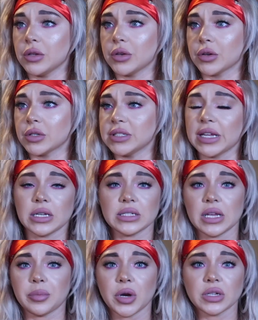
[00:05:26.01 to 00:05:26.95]
Your
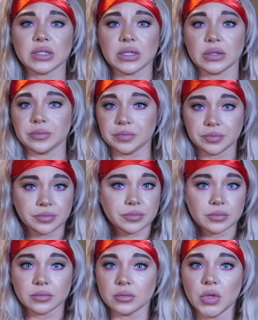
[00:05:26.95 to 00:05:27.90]
day-to-day person,
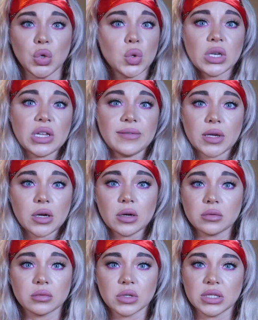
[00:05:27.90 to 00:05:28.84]
you can even go.
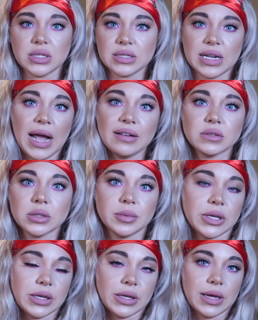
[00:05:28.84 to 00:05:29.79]
It doesn't have to
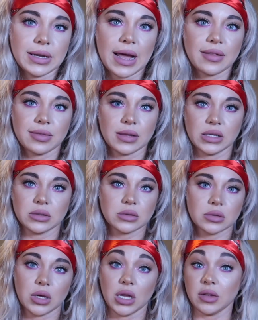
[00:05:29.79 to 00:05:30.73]
be an athlete.
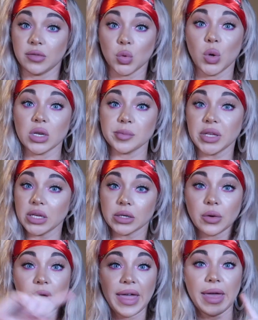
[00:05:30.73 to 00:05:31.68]
And if you want to be,
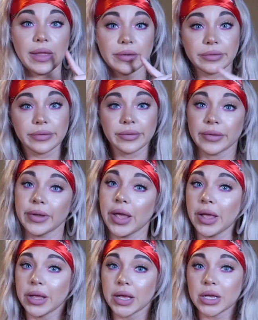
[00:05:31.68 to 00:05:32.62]
go ahead.
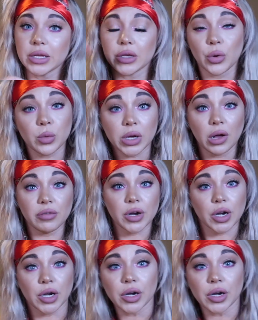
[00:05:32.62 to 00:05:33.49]
Go recover.